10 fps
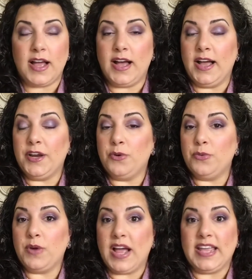I
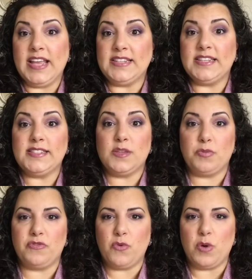can't test the
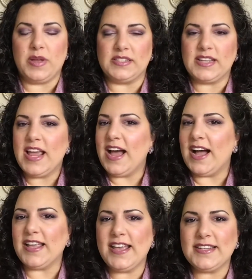performance.
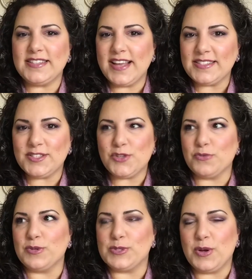I can't test the
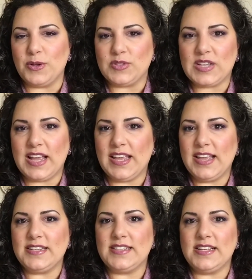results. I
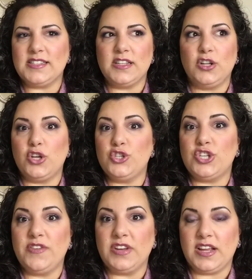can't test the
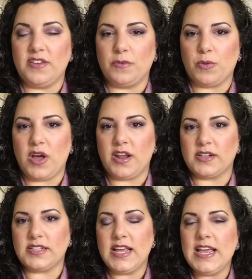longevity of a
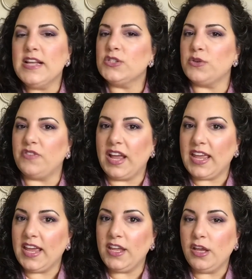product. So if I
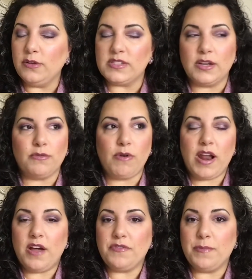can't use it
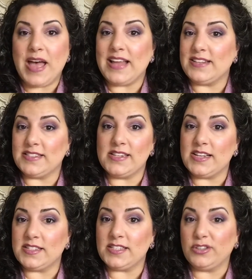right off the bat, doesn't
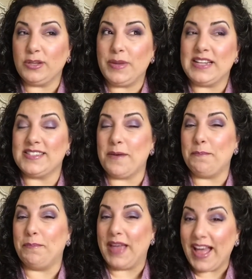necessarily mean it's a
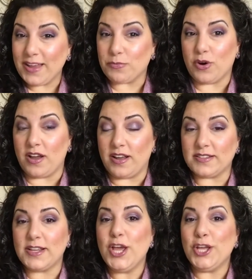bad
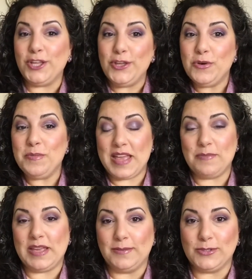product. You may
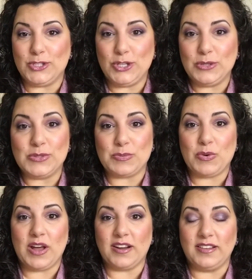be able to use a
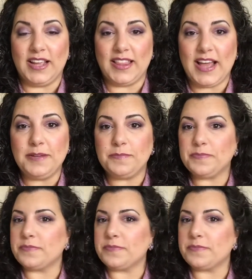product like that,